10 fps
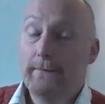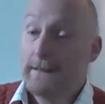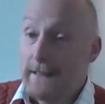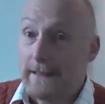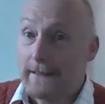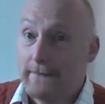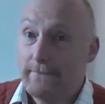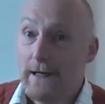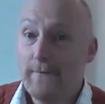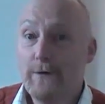particularly
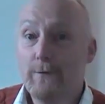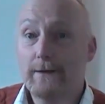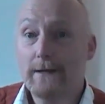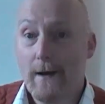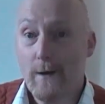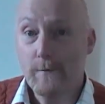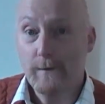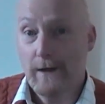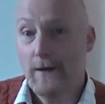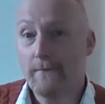if you want to
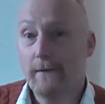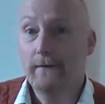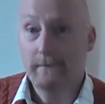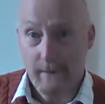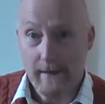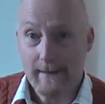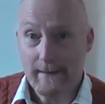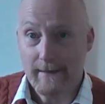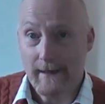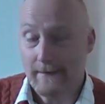overcome
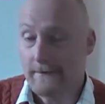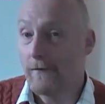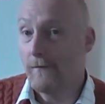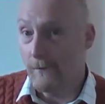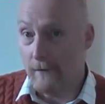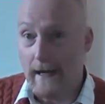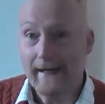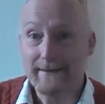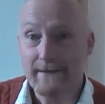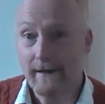panic attacks or
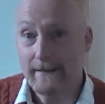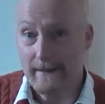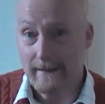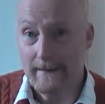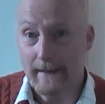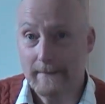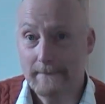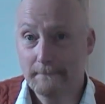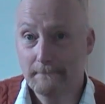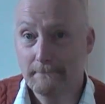anxiety
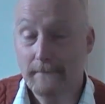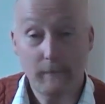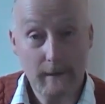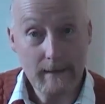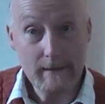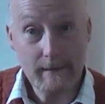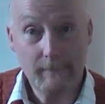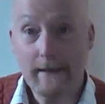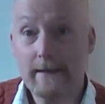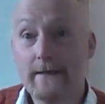attacks. Well, that's
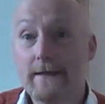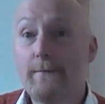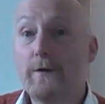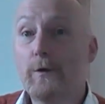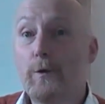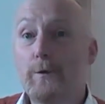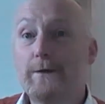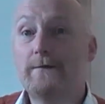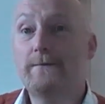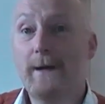it. That's some of the
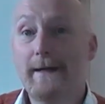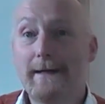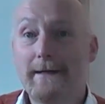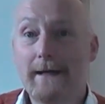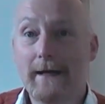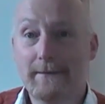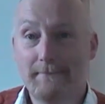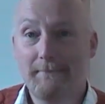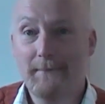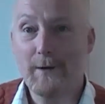causes of panic attacks.
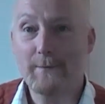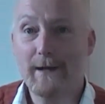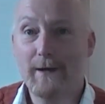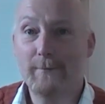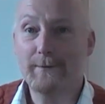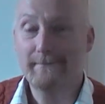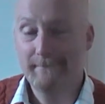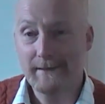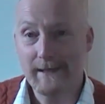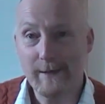Hope that helps.
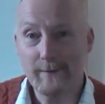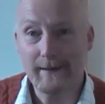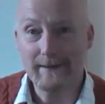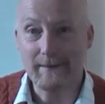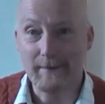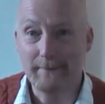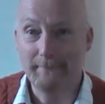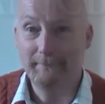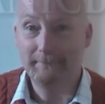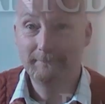See you next
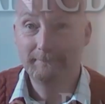time.